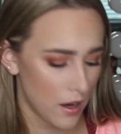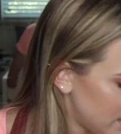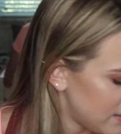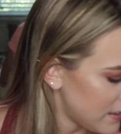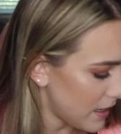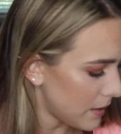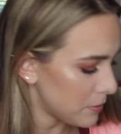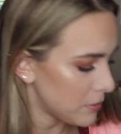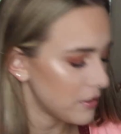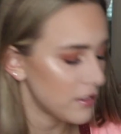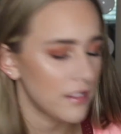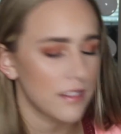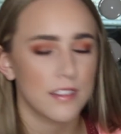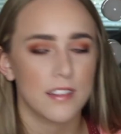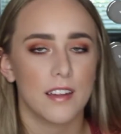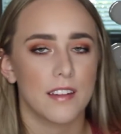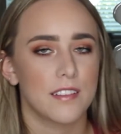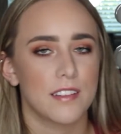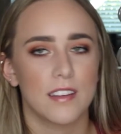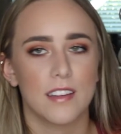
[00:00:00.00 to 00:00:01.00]
It's absolutely
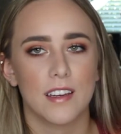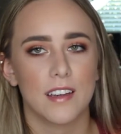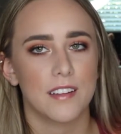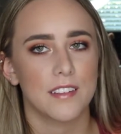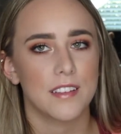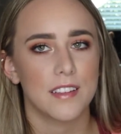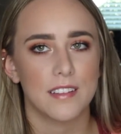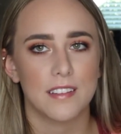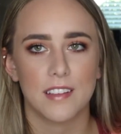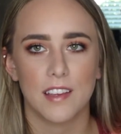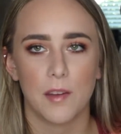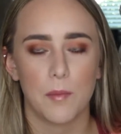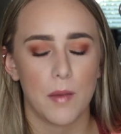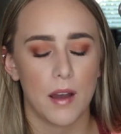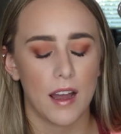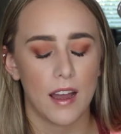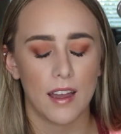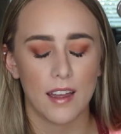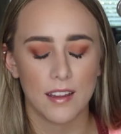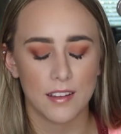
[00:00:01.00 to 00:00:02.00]
disgusting. Like I said, TMI.